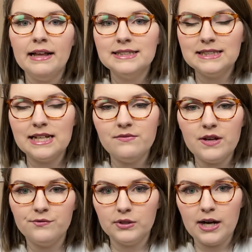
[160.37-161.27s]
leave
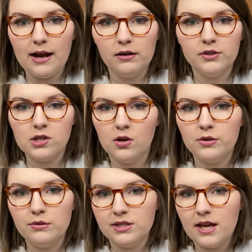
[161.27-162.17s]
it for however long
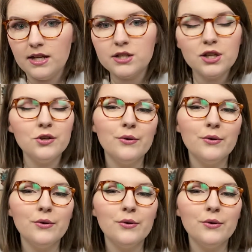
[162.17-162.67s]
you set it to,